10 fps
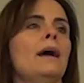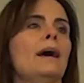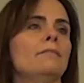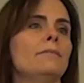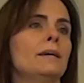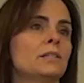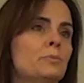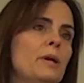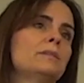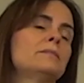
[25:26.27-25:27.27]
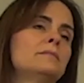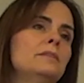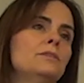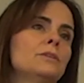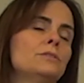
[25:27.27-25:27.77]
have expressed this
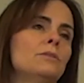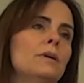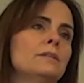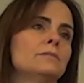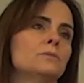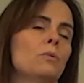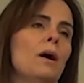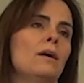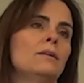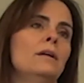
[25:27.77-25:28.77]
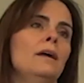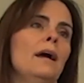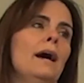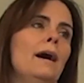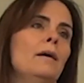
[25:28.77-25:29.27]
interest to us as well
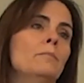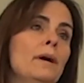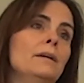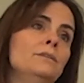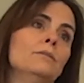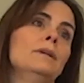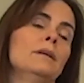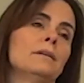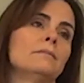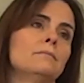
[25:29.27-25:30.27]
um, at doing it.